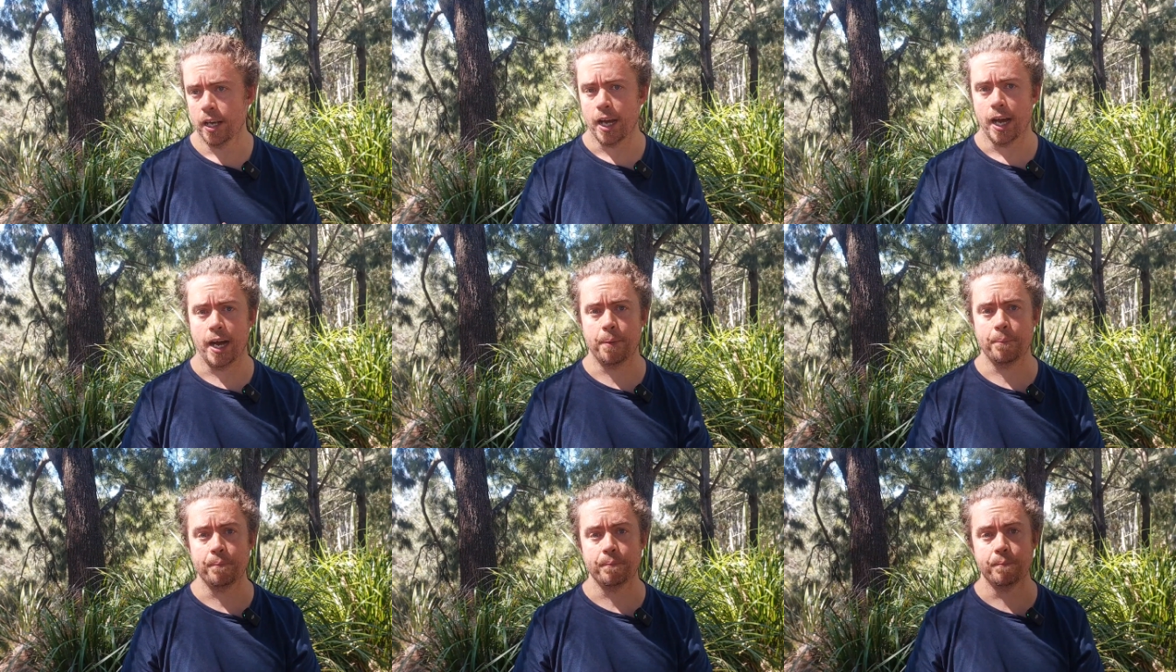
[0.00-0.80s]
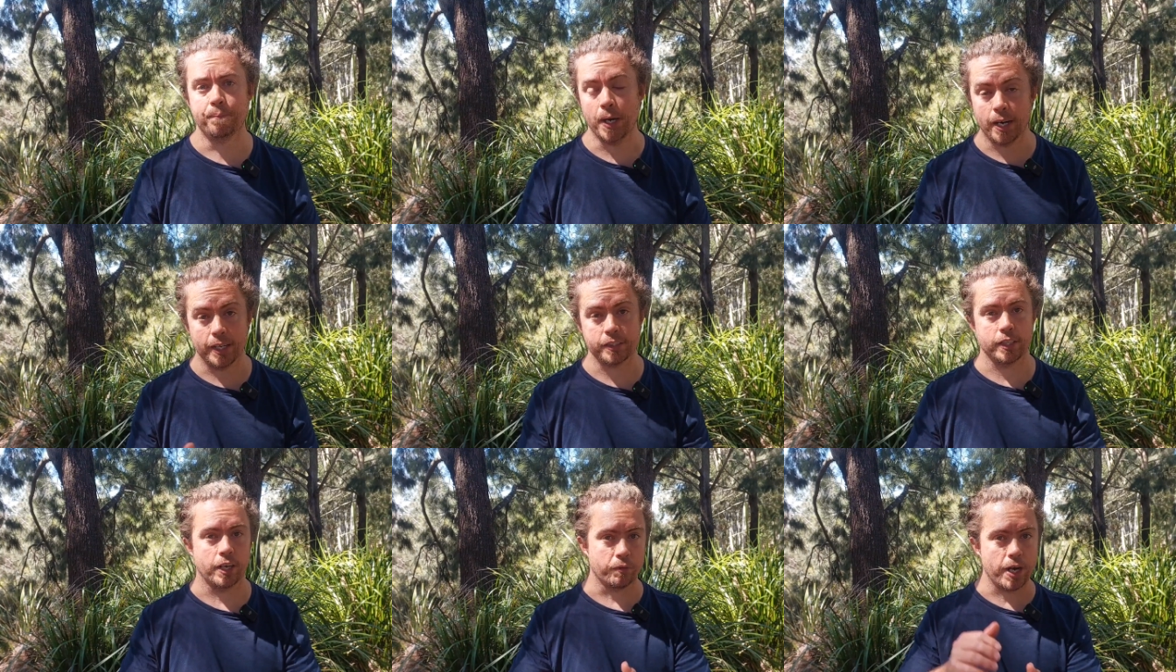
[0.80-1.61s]
But
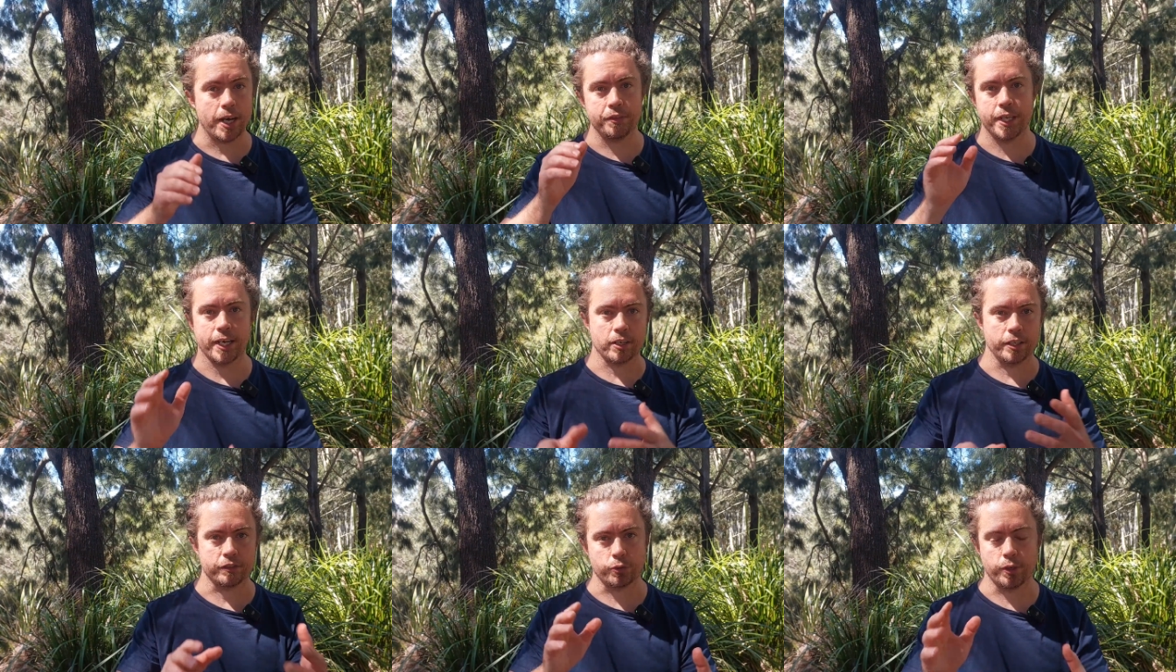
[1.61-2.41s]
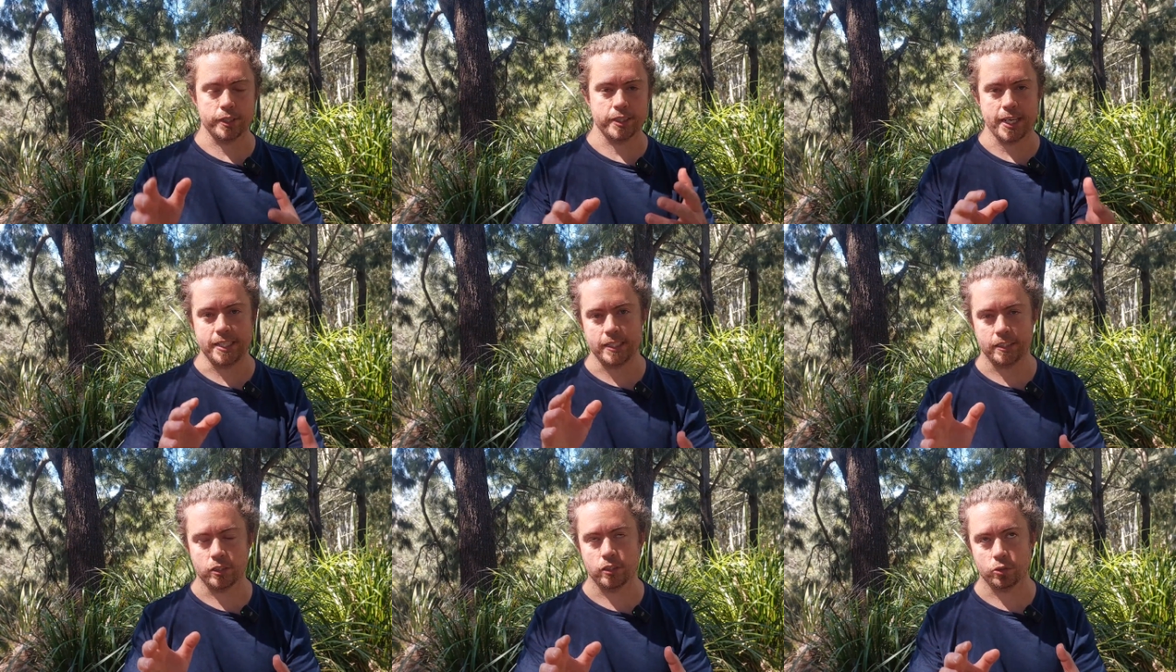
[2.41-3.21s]
around that kind of
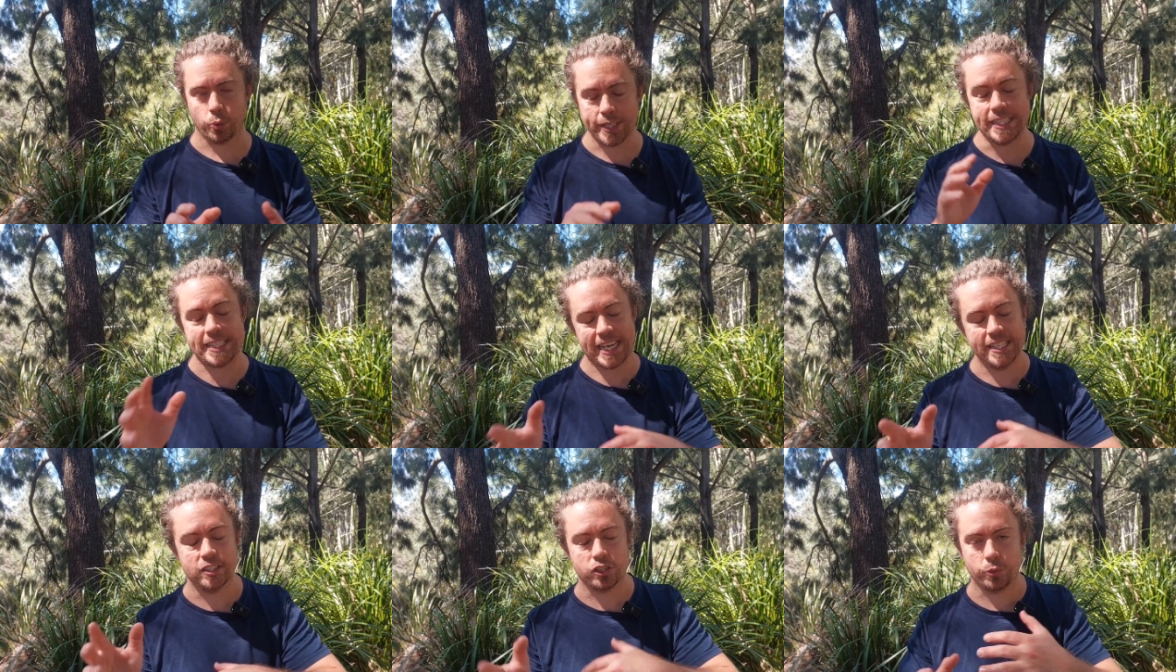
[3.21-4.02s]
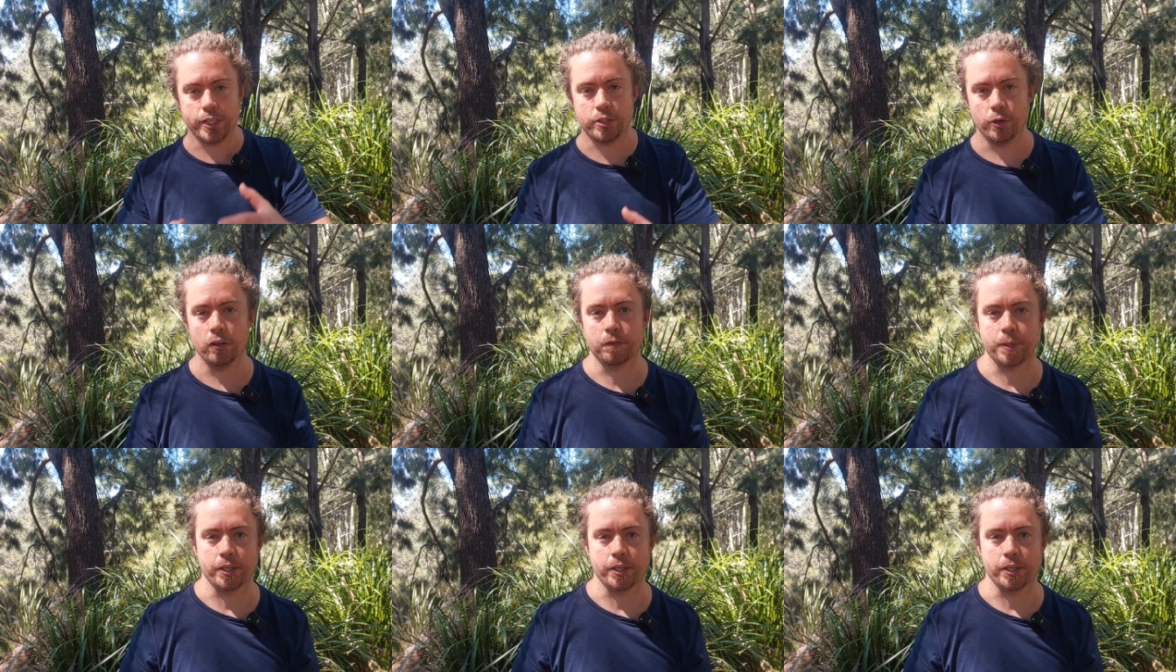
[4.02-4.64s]
2010 to 2012